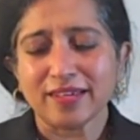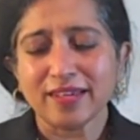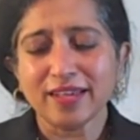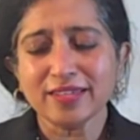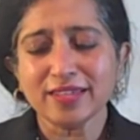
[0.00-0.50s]

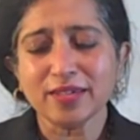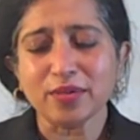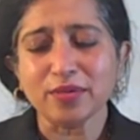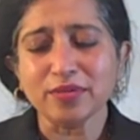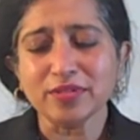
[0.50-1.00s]
And as it
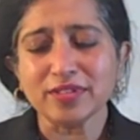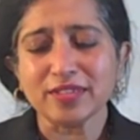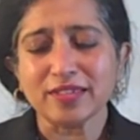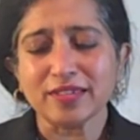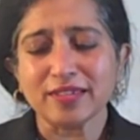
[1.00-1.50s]

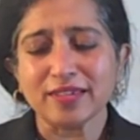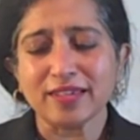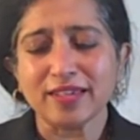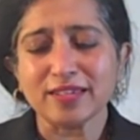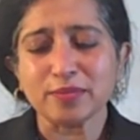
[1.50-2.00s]
goes
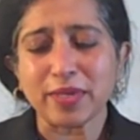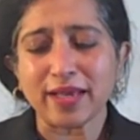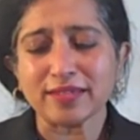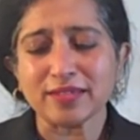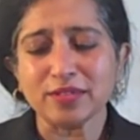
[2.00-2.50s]
in its
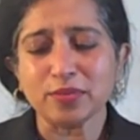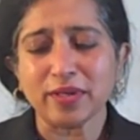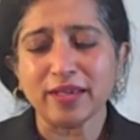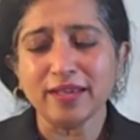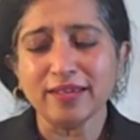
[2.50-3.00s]

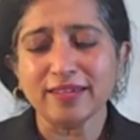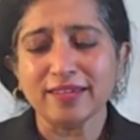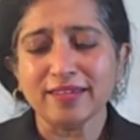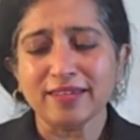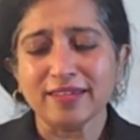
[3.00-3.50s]
passageway,
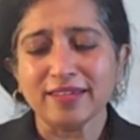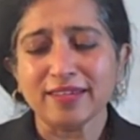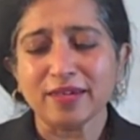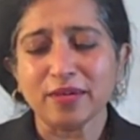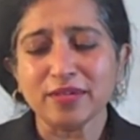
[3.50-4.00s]

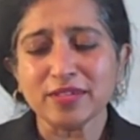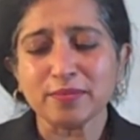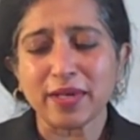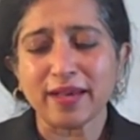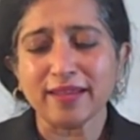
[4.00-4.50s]
on
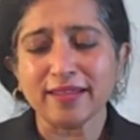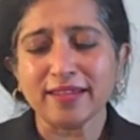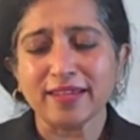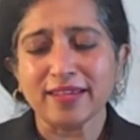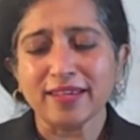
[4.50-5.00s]
its
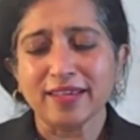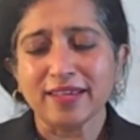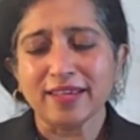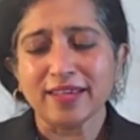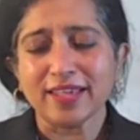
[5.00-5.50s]
path,
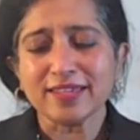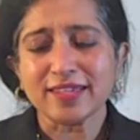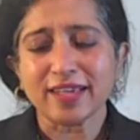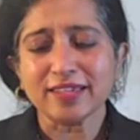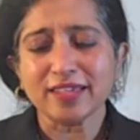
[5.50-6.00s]
it's
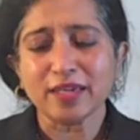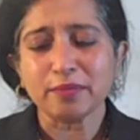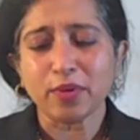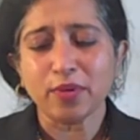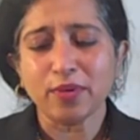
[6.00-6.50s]
lighting up
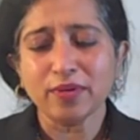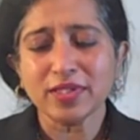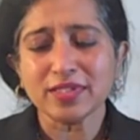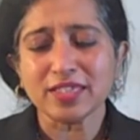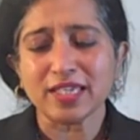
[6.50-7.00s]
all
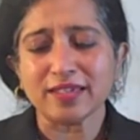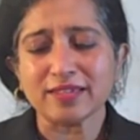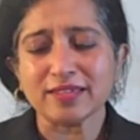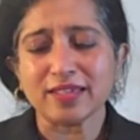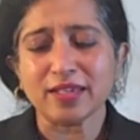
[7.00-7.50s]
the
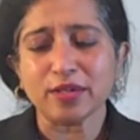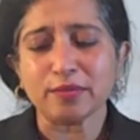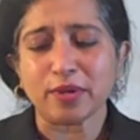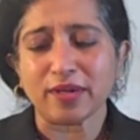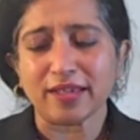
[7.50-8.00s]
cells in your
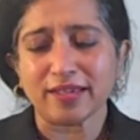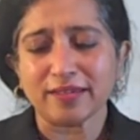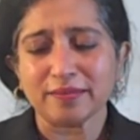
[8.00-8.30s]
body.